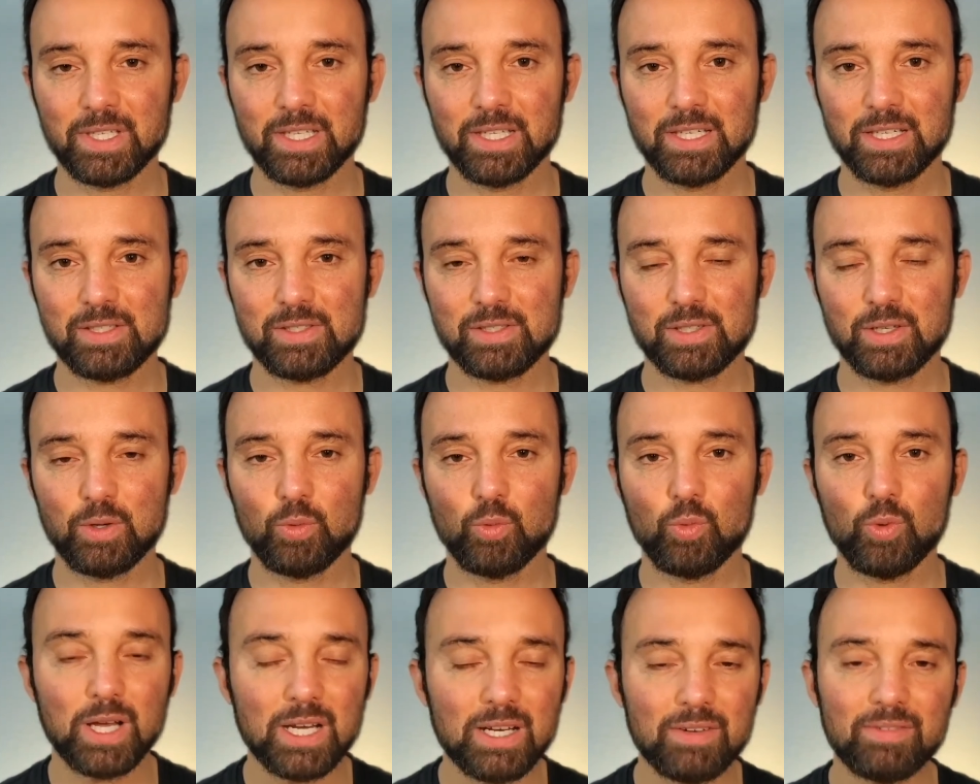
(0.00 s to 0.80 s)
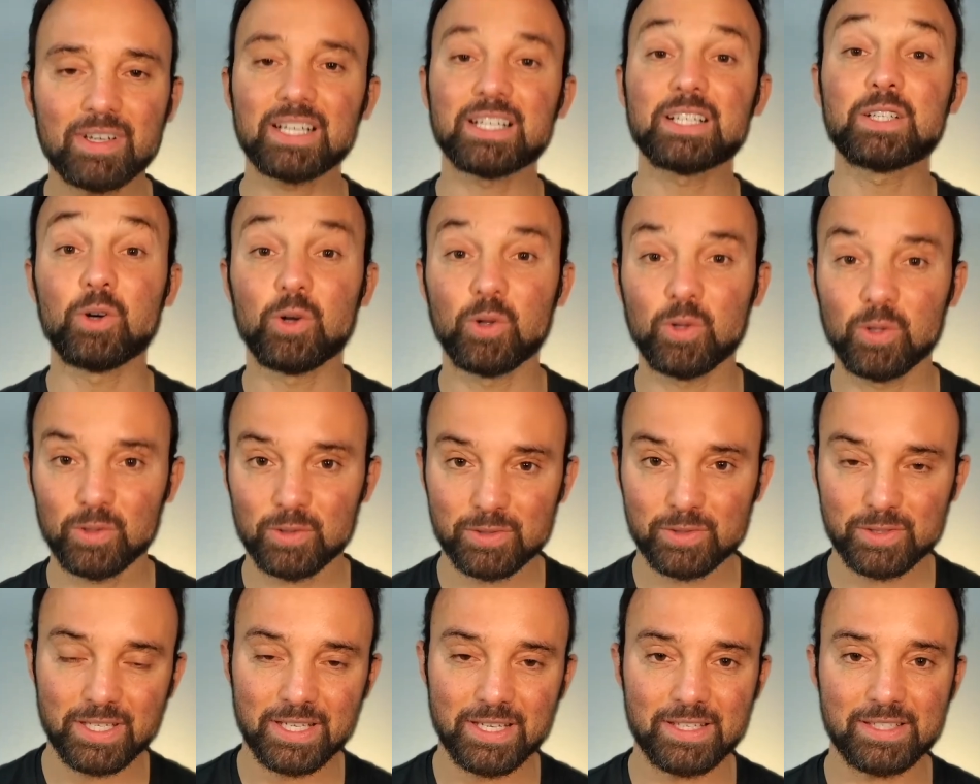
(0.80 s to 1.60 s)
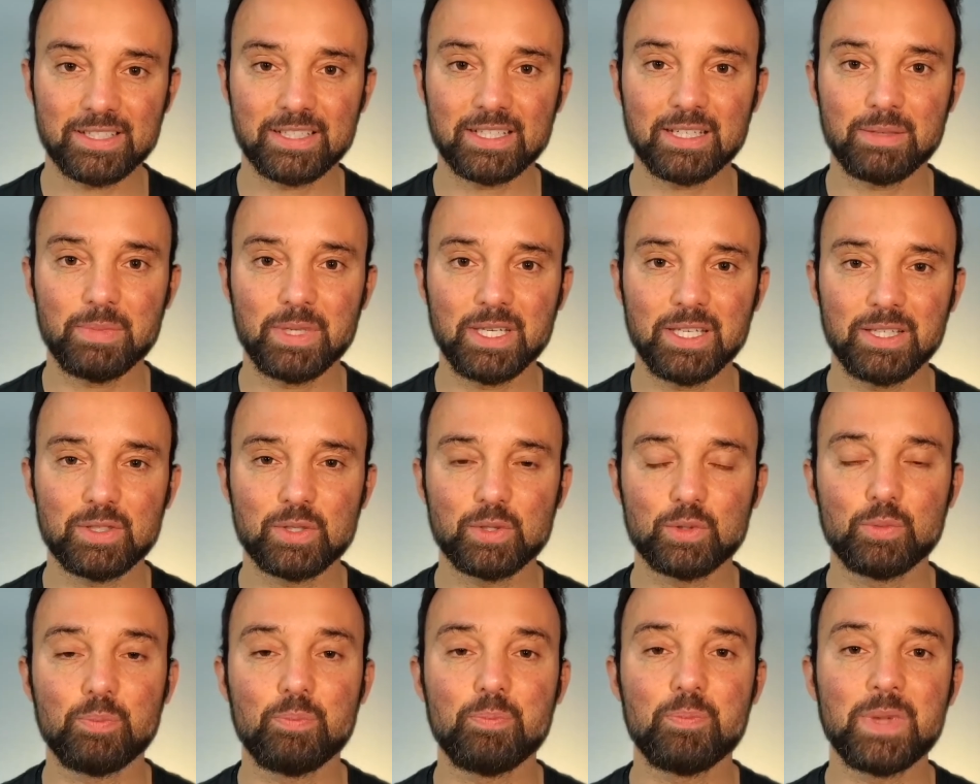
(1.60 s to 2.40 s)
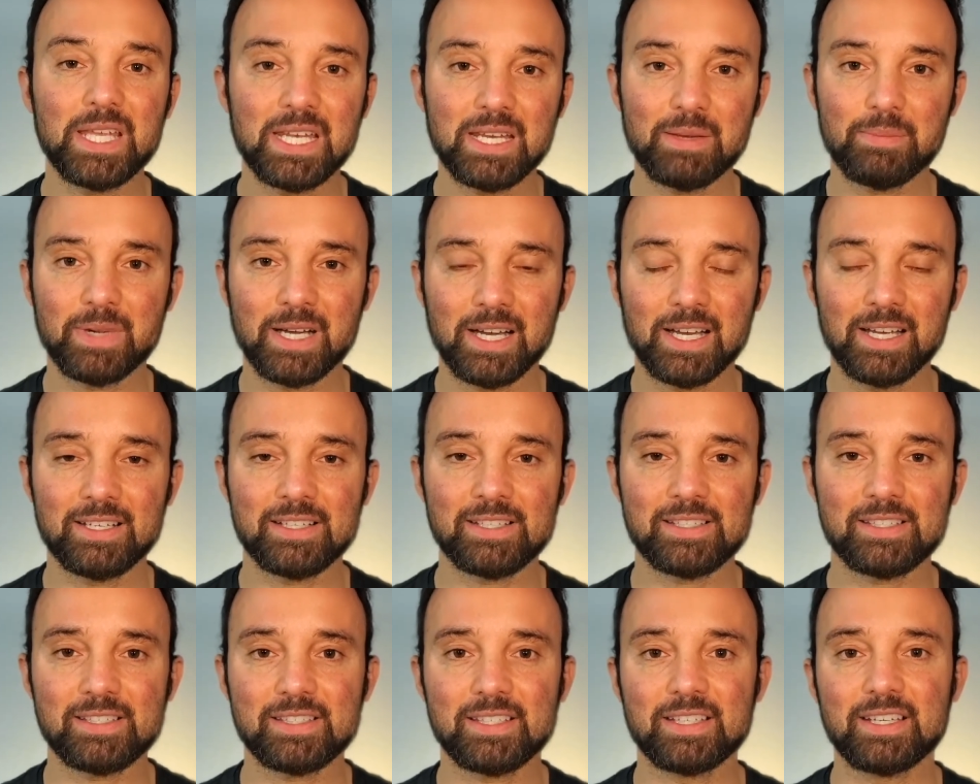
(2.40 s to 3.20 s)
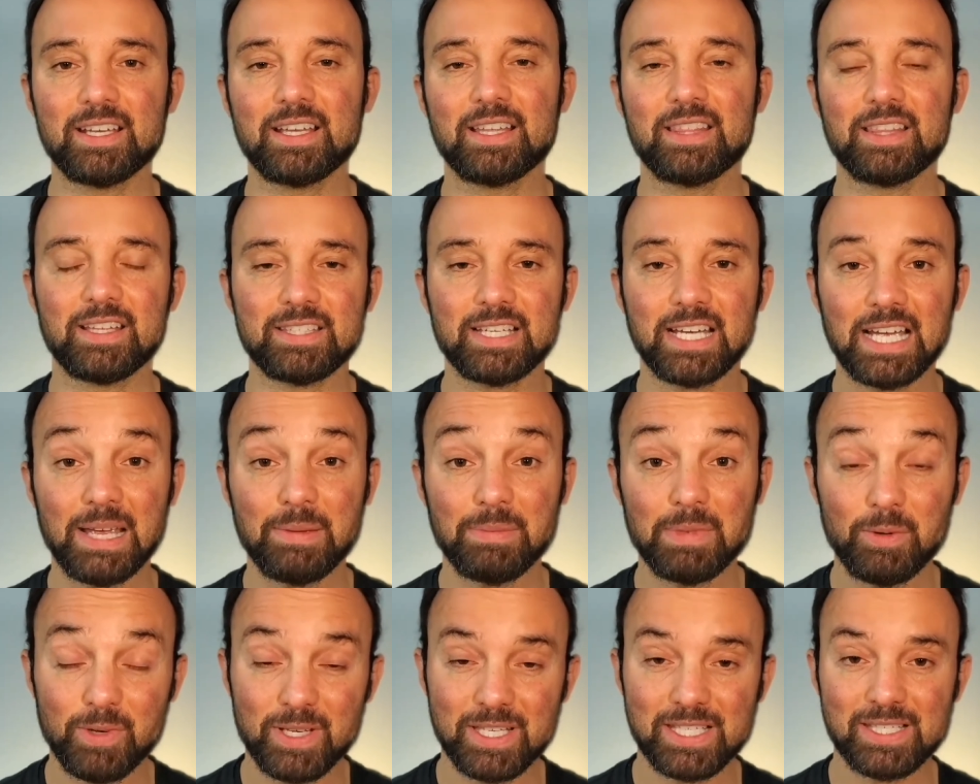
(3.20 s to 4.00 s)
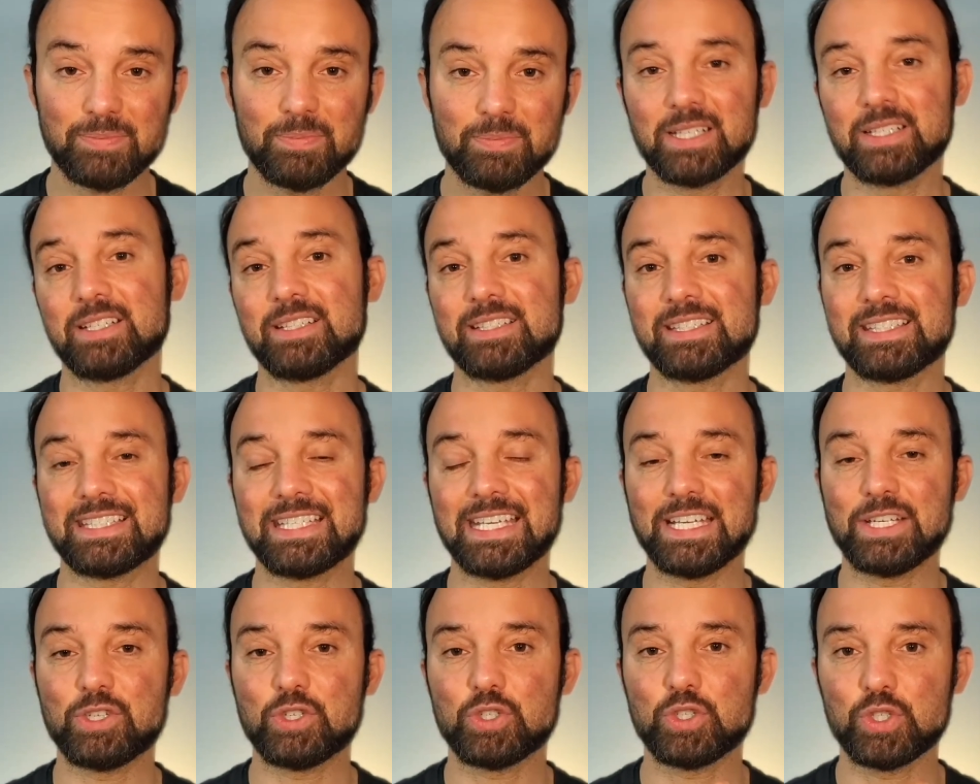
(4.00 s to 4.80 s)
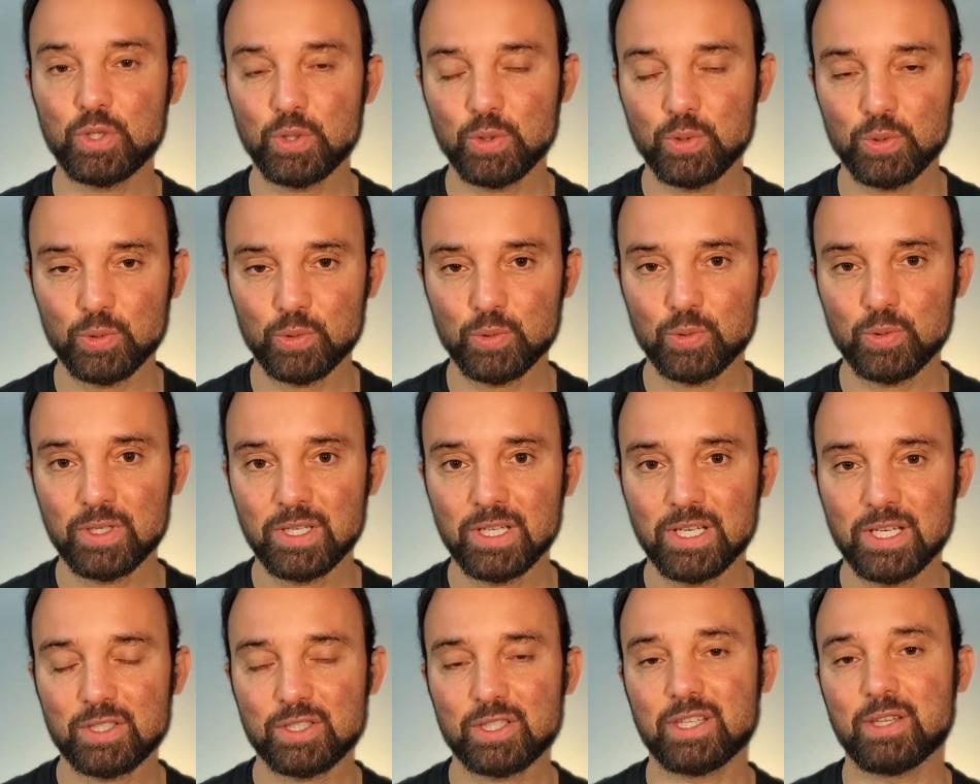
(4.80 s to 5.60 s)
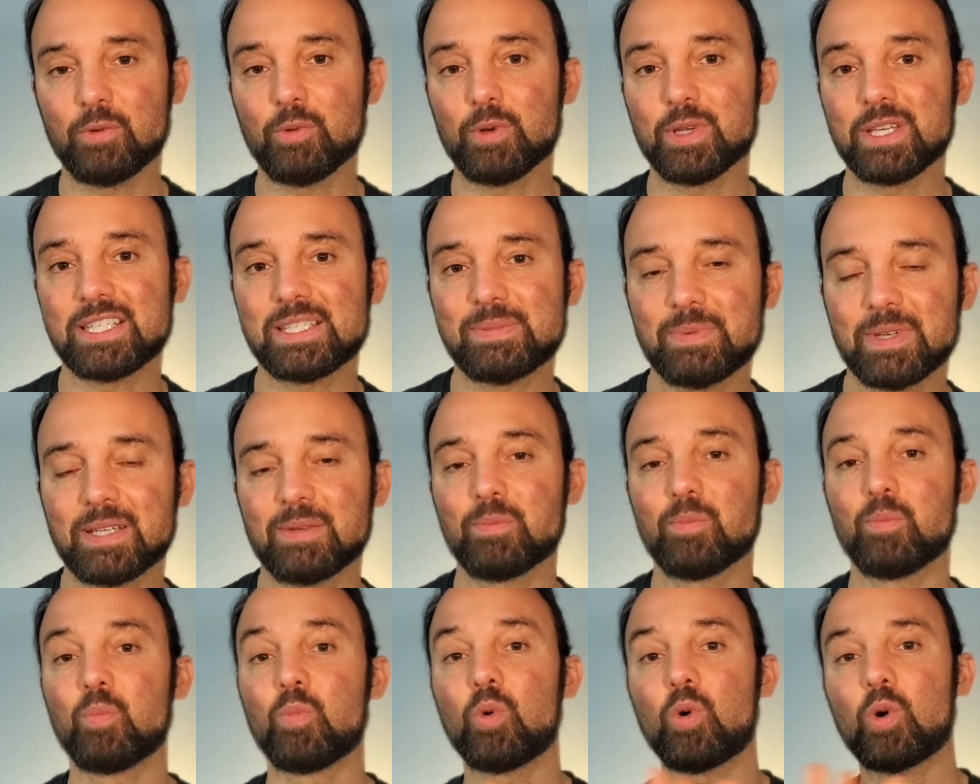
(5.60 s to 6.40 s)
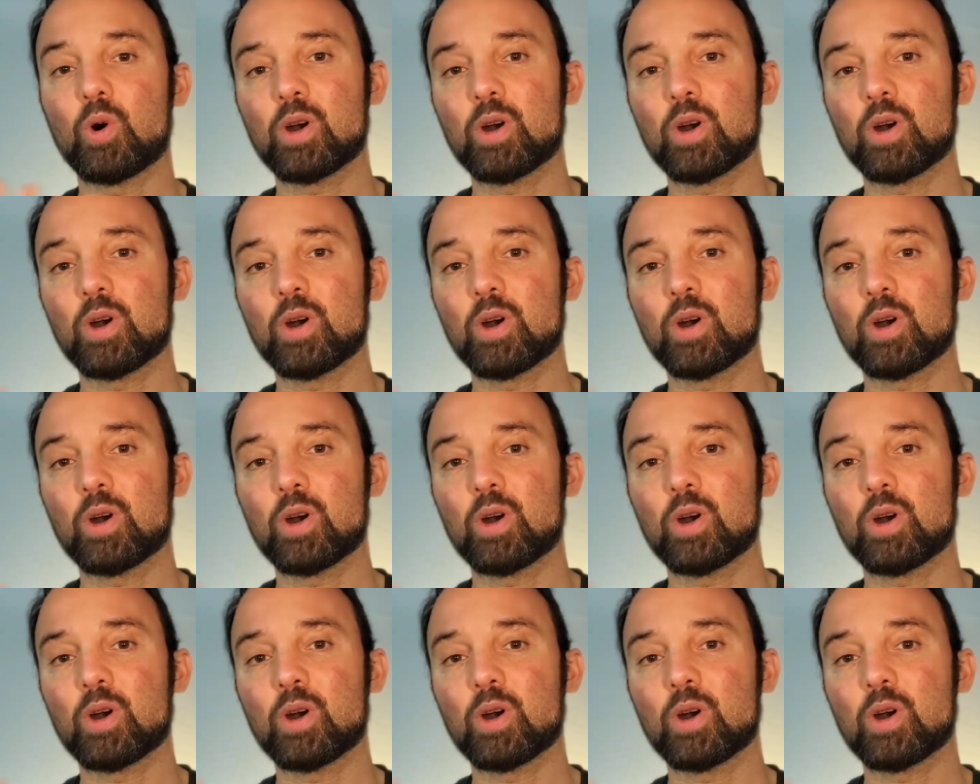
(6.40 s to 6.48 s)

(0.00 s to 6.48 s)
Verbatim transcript: So one of our goals is going to be to minimize the time that we spend in stage two so that we spend more